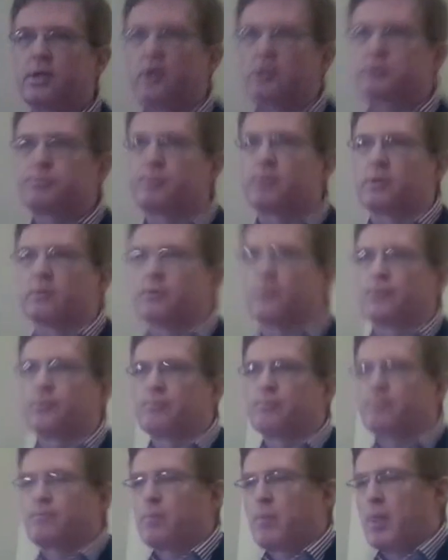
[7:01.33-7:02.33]
in
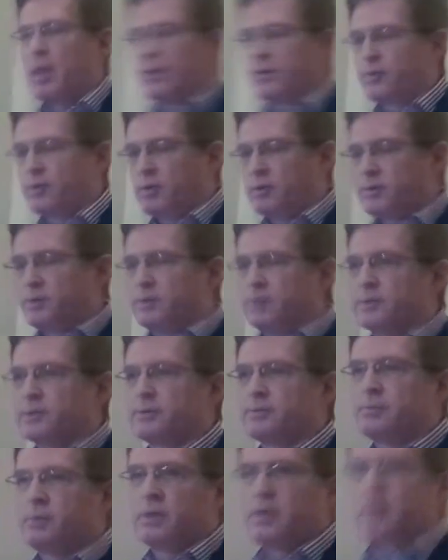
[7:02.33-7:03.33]
hospitals and
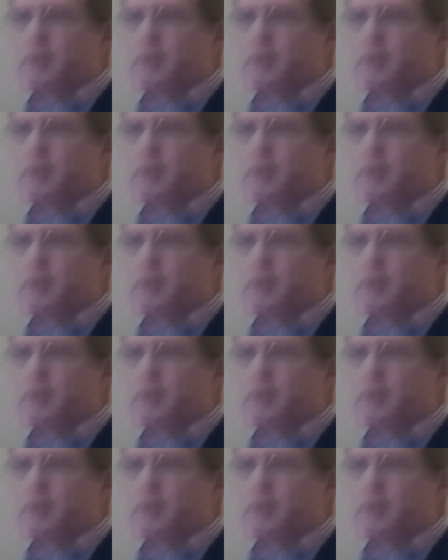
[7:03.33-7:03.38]
doctors.